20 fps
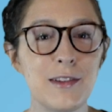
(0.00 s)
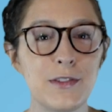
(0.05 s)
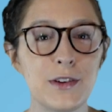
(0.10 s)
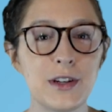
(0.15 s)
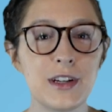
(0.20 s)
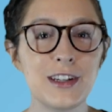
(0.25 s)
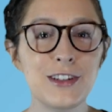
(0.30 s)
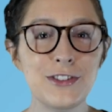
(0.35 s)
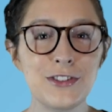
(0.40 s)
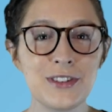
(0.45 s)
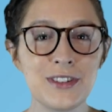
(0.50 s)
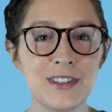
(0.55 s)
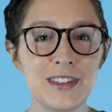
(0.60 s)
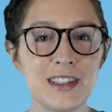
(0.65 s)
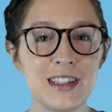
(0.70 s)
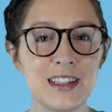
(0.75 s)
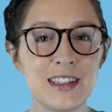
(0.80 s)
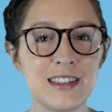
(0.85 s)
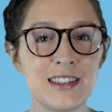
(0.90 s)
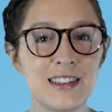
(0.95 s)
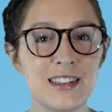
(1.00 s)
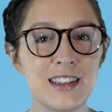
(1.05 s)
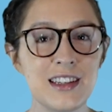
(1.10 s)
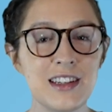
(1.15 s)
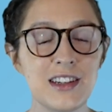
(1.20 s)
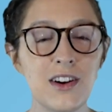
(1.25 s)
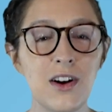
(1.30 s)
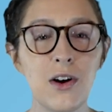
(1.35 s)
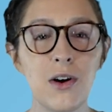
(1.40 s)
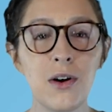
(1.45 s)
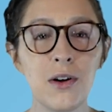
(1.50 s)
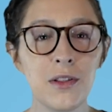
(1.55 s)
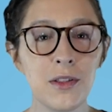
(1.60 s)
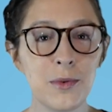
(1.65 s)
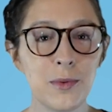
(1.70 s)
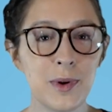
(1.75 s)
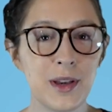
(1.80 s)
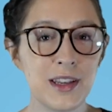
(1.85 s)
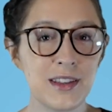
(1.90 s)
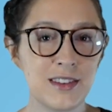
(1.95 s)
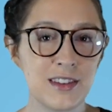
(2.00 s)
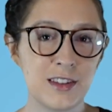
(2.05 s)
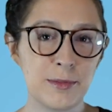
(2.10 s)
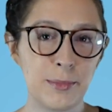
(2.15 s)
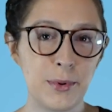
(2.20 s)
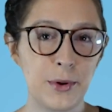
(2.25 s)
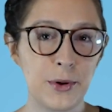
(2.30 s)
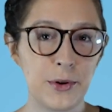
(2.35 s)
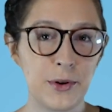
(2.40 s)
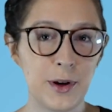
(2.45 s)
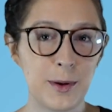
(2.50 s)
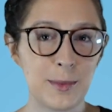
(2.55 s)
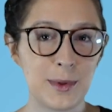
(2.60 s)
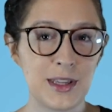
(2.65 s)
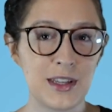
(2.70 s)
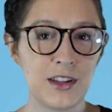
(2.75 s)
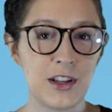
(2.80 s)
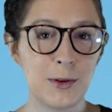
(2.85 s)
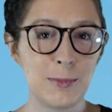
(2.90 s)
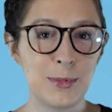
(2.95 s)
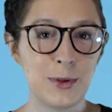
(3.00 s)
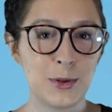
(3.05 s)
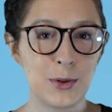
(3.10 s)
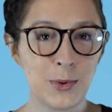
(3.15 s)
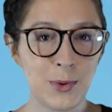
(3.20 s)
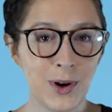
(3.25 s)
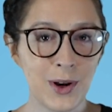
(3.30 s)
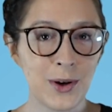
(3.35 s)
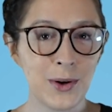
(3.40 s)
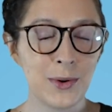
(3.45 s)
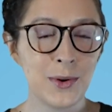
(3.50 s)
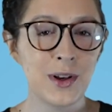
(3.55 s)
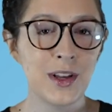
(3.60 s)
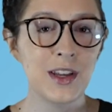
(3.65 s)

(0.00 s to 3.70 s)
if you're interested in seeing all the ways this program can help you grow,